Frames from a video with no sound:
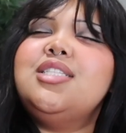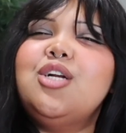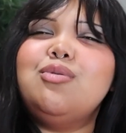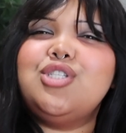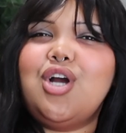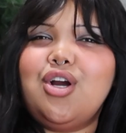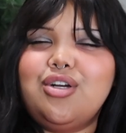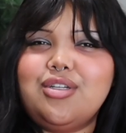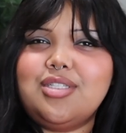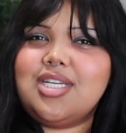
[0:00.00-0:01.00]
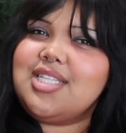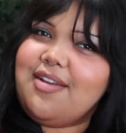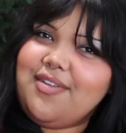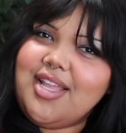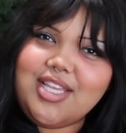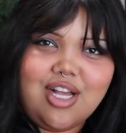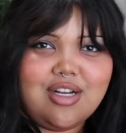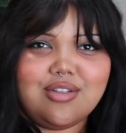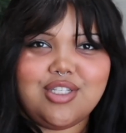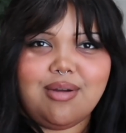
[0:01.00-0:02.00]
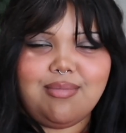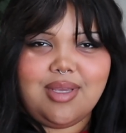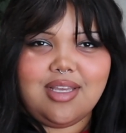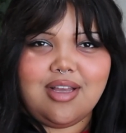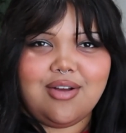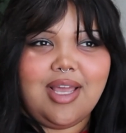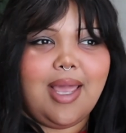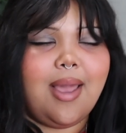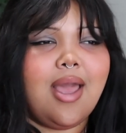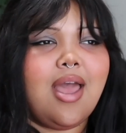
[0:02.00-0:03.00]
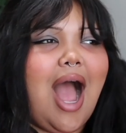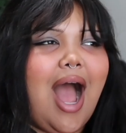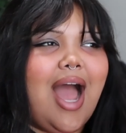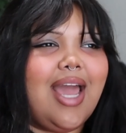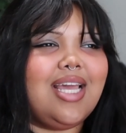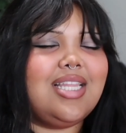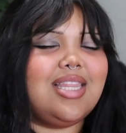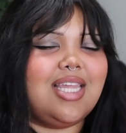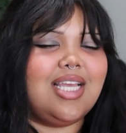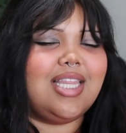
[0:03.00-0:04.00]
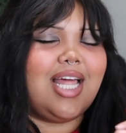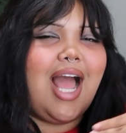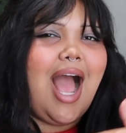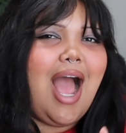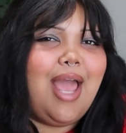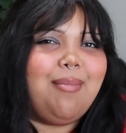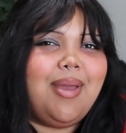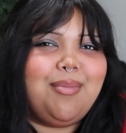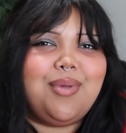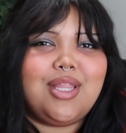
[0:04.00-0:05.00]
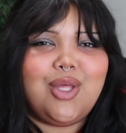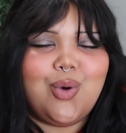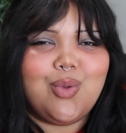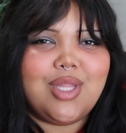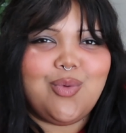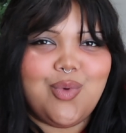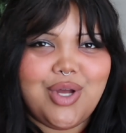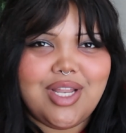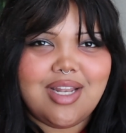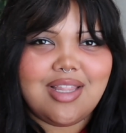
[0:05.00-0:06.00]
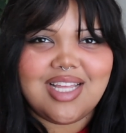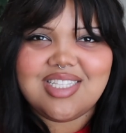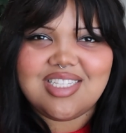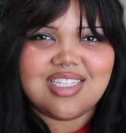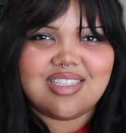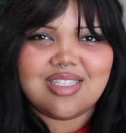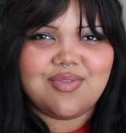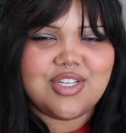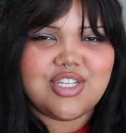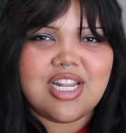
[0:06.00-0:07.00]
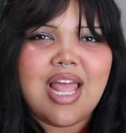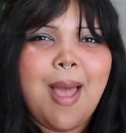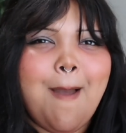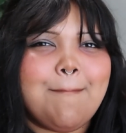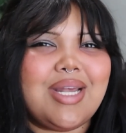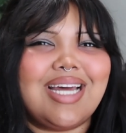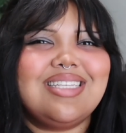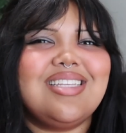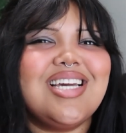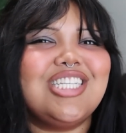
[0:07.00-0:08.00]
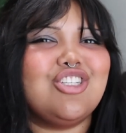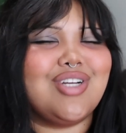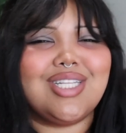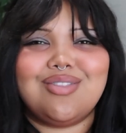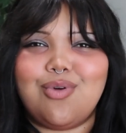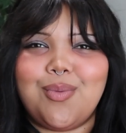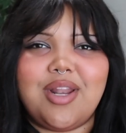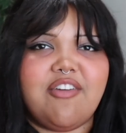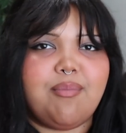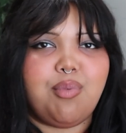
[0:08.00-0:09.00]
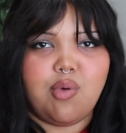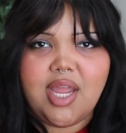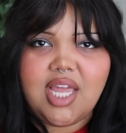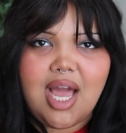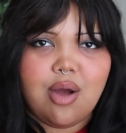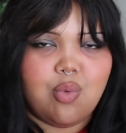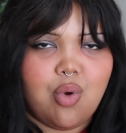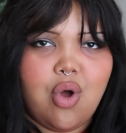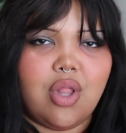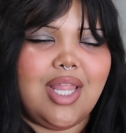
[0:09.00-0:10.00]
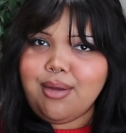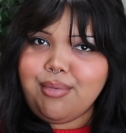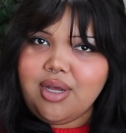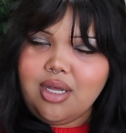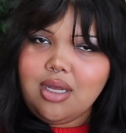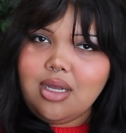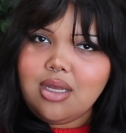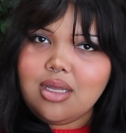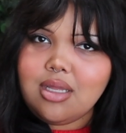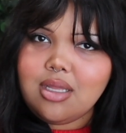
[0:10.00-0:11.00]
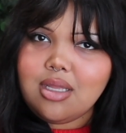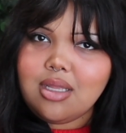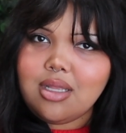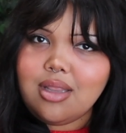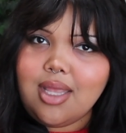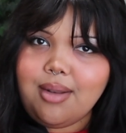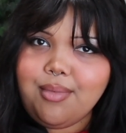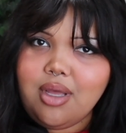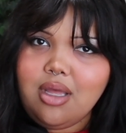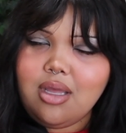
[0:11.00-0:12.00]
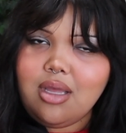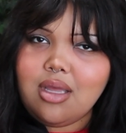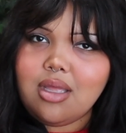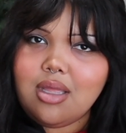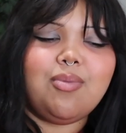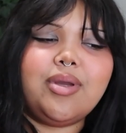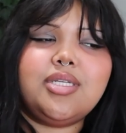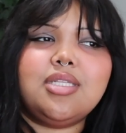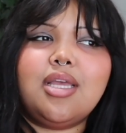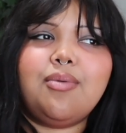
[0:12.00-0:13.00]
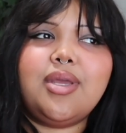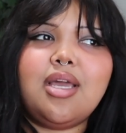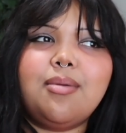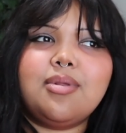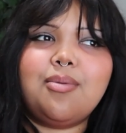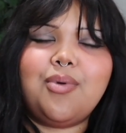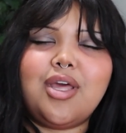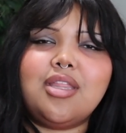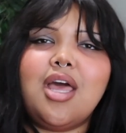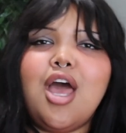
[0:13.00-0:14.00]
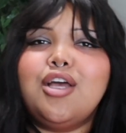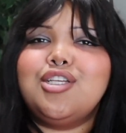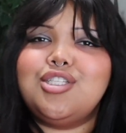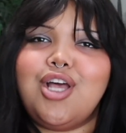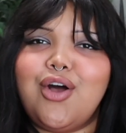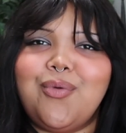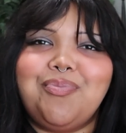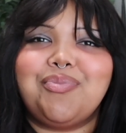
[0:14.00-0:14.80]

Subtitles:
start with Charles, because I feel like y'all gonna jump me, okay? I think that I might be the only one that sees this vision, but I see a transformative breakout role. Let him cook. Let him cook. You might just like what he comes up with. So,